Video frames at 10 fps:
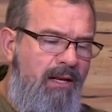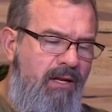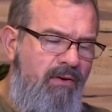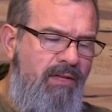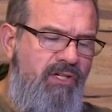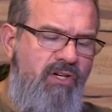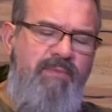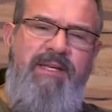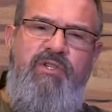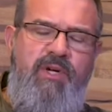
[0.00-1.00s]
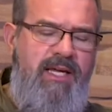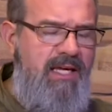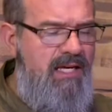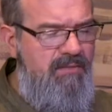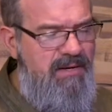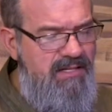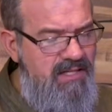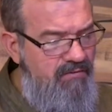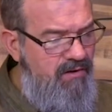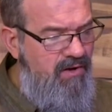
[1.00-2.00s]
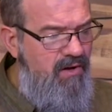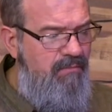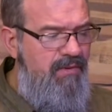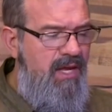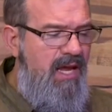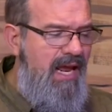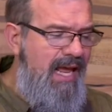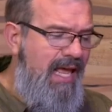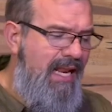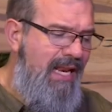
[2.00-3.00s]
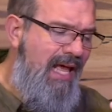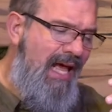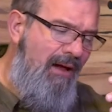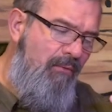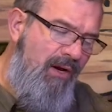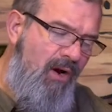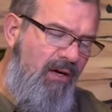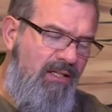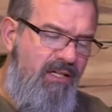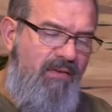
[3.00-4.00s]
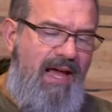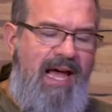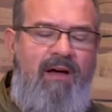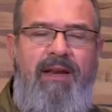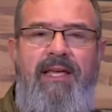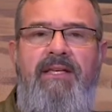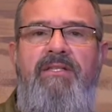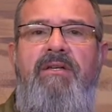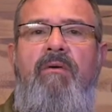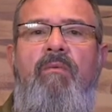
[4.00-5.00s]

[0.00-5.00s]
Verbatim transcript: You know, this year's been tricky, it's been difficult, and I, regardless of how it is,